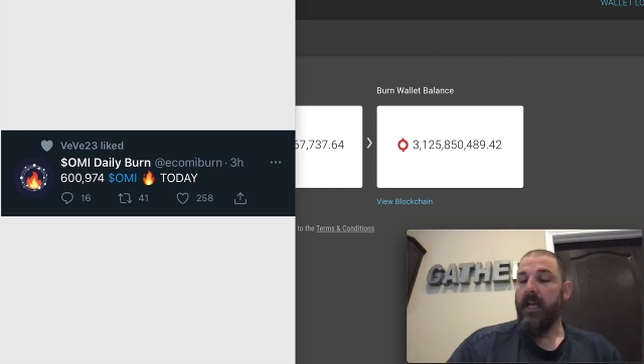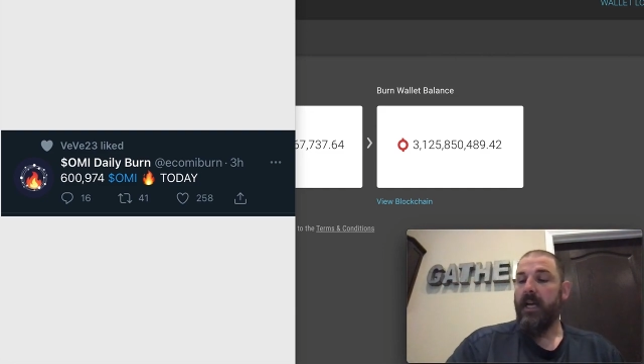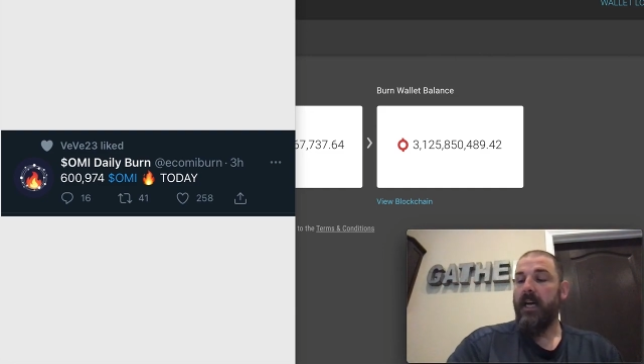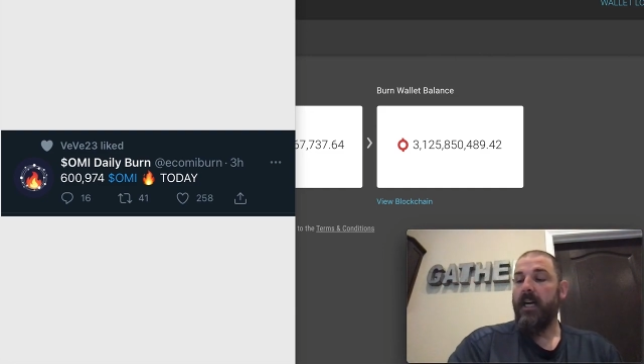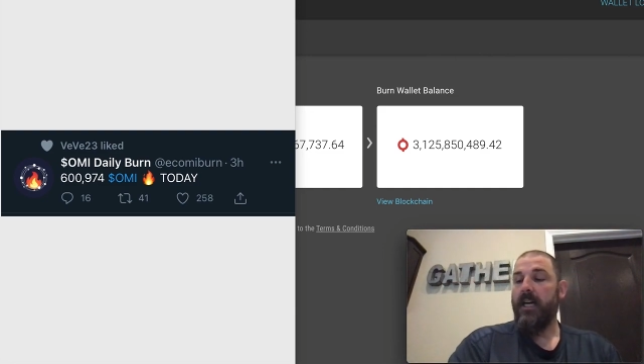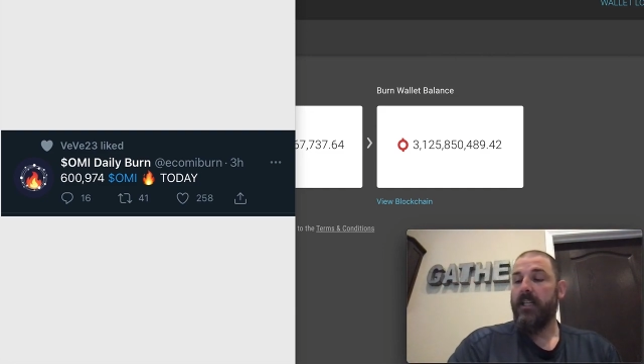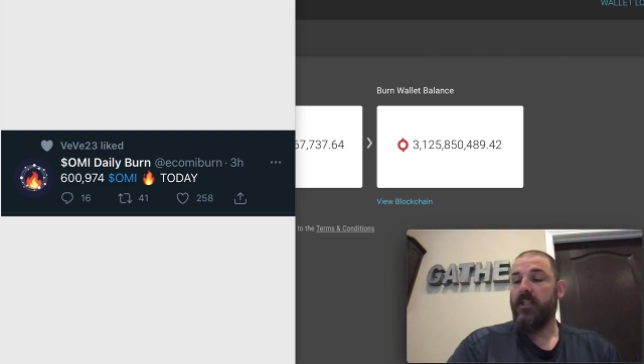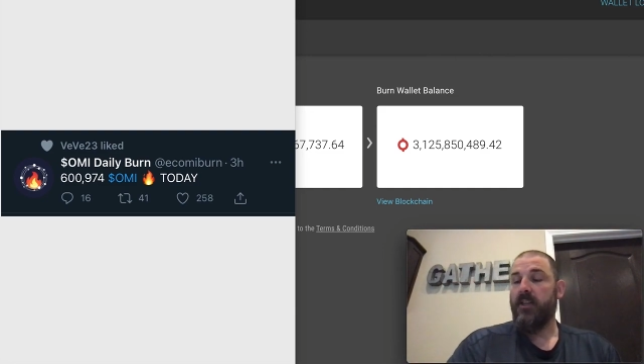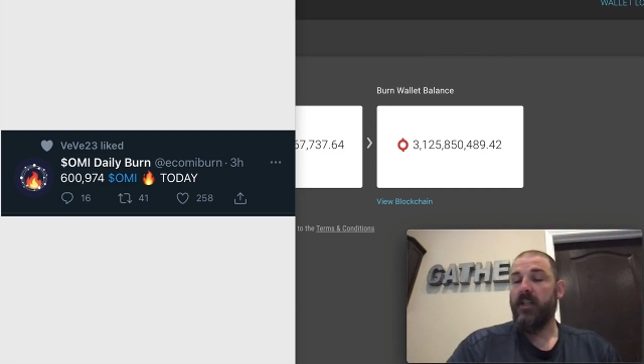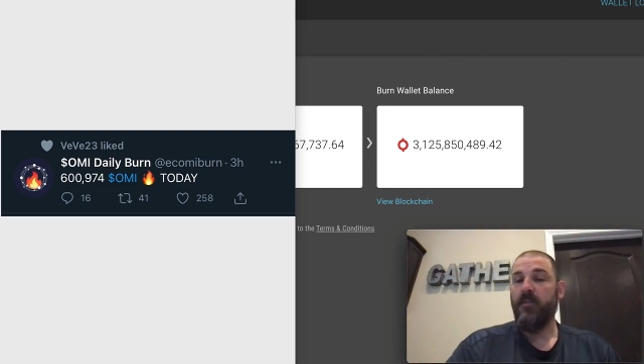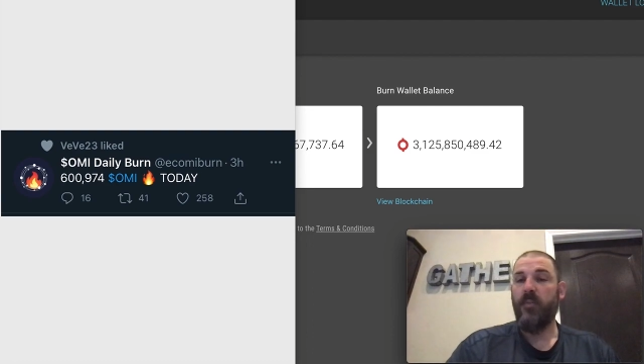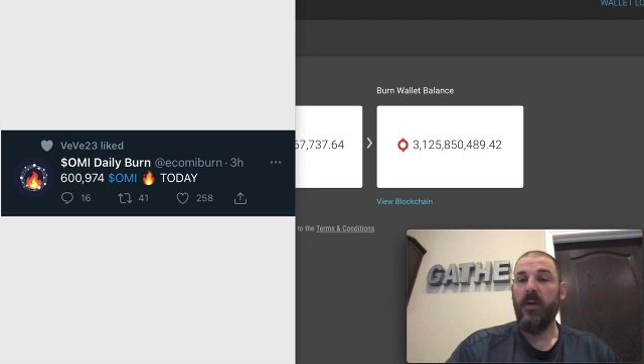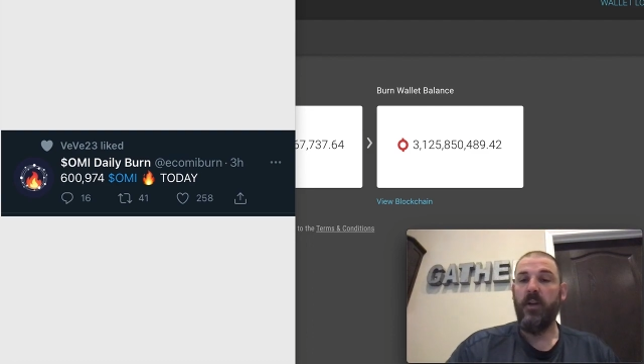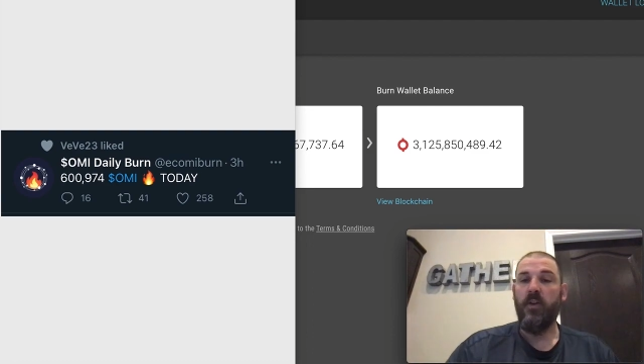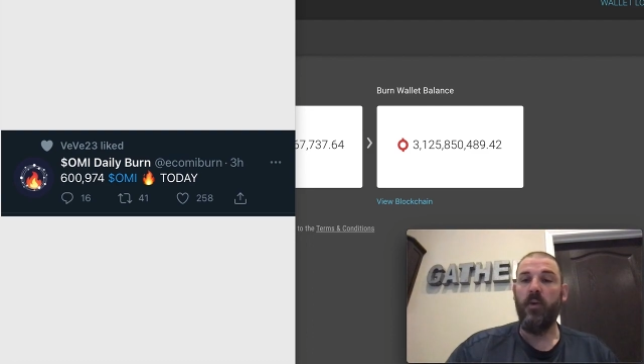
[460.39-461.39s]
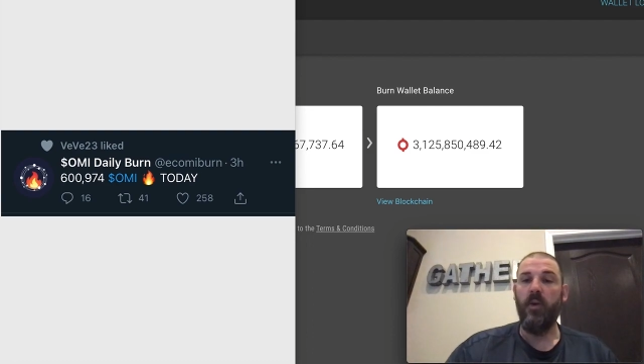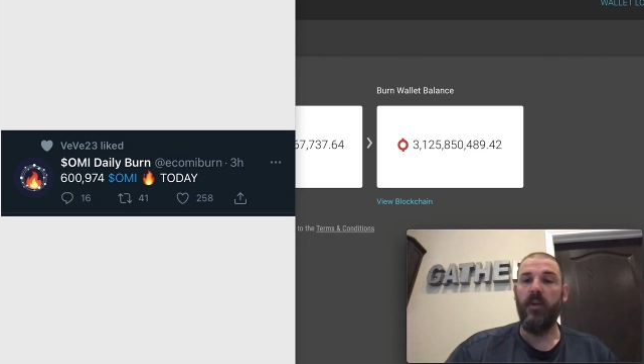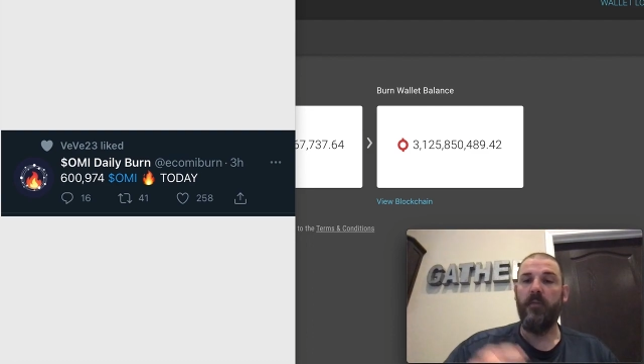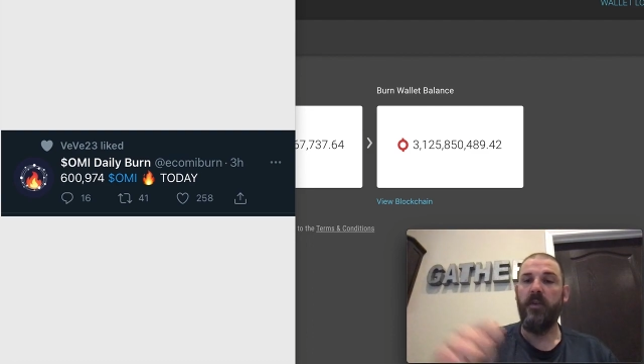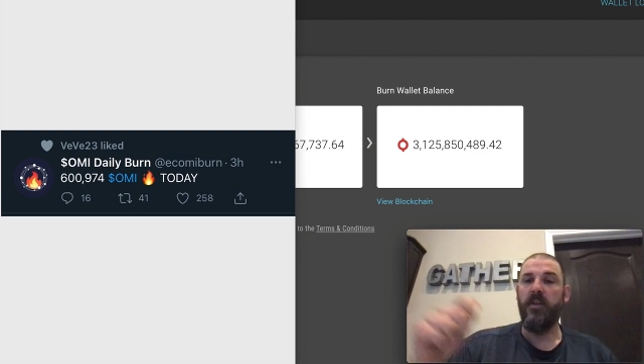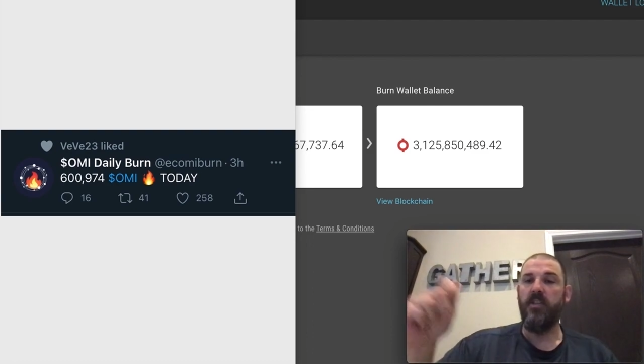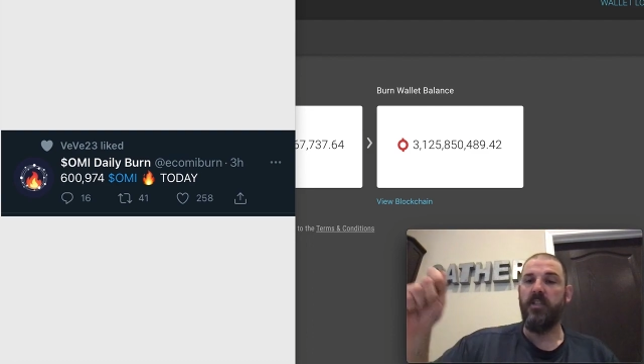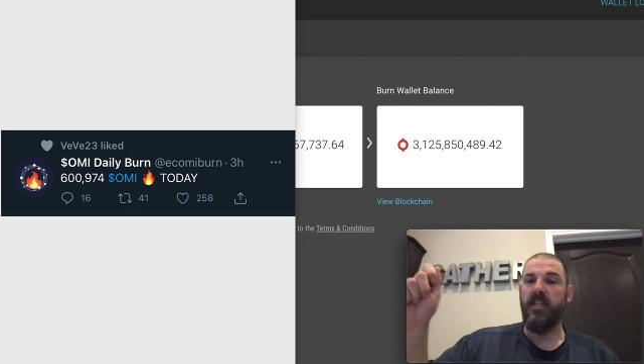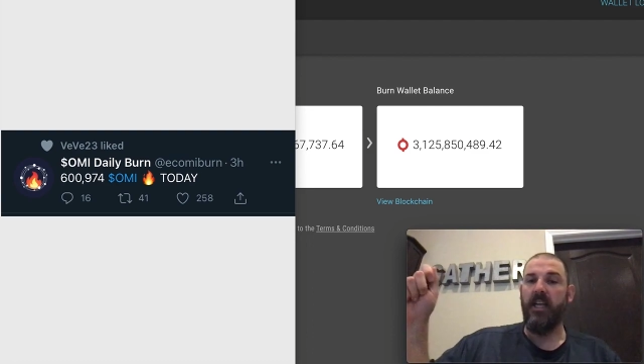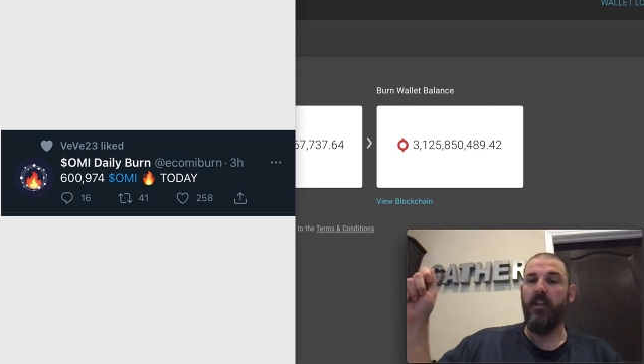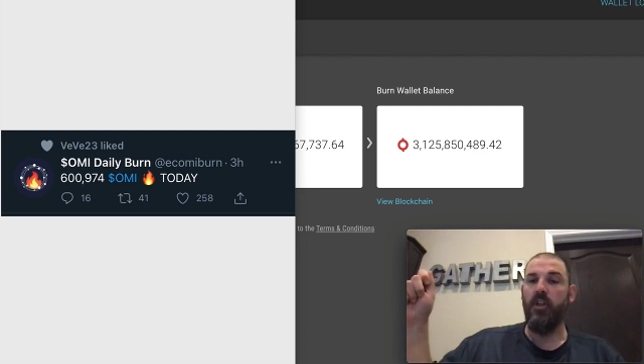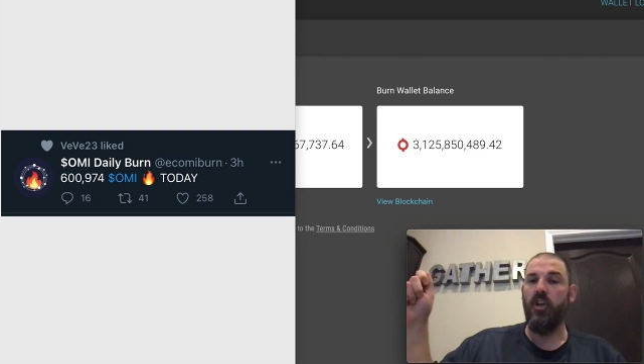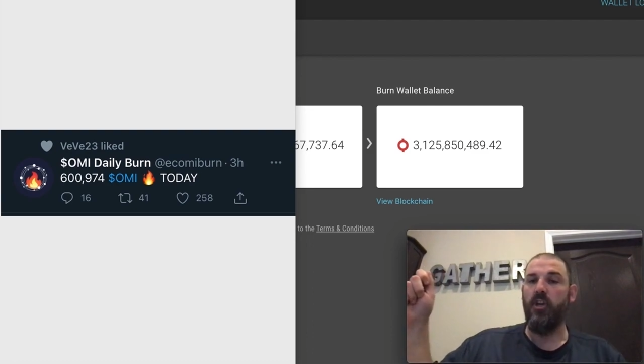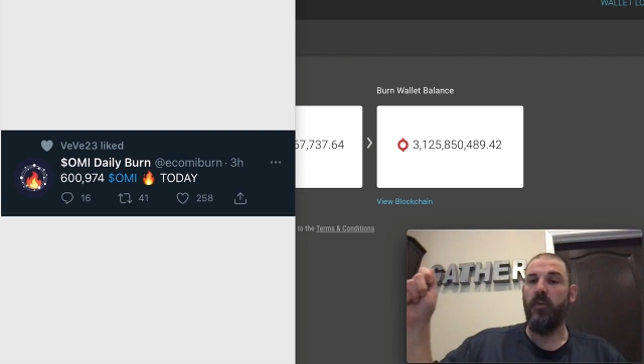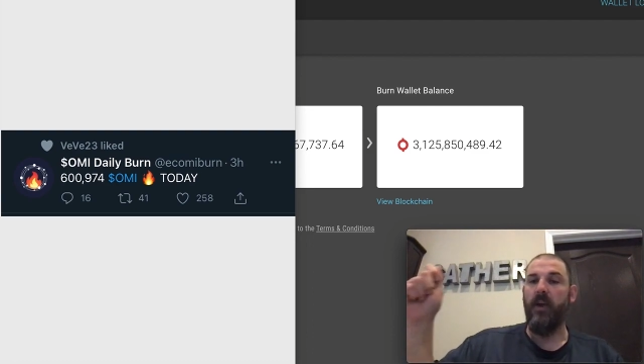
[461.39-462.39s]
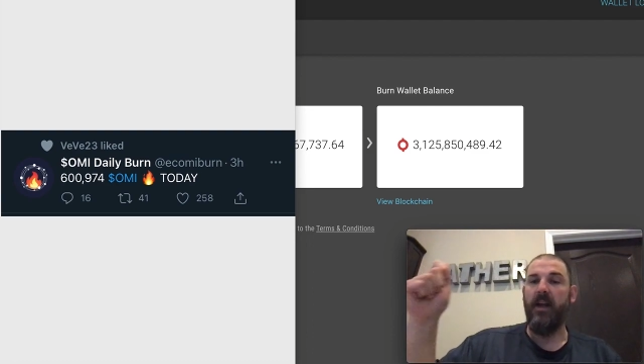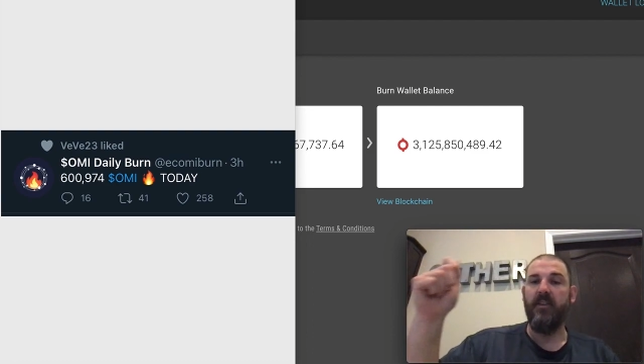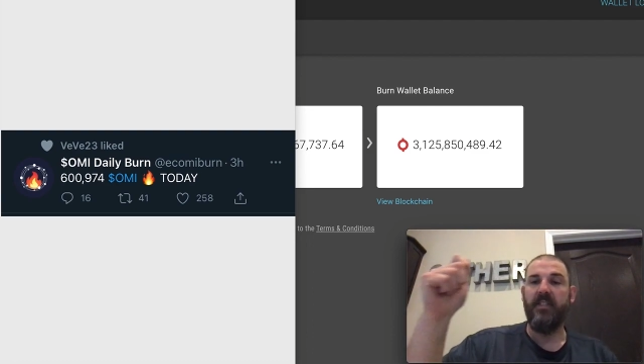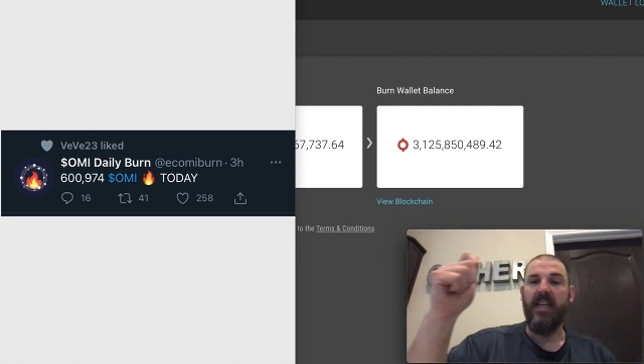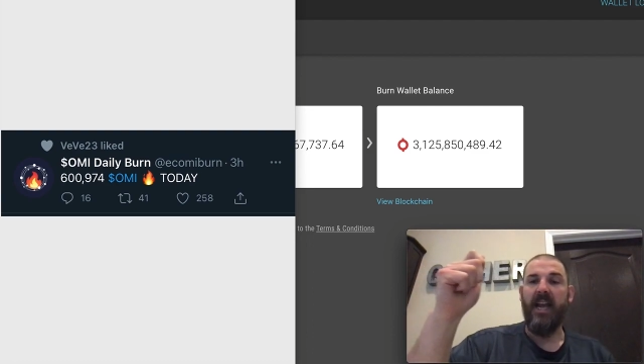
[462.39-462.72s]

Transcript: Uh, so that's pretty cool if you could just like look around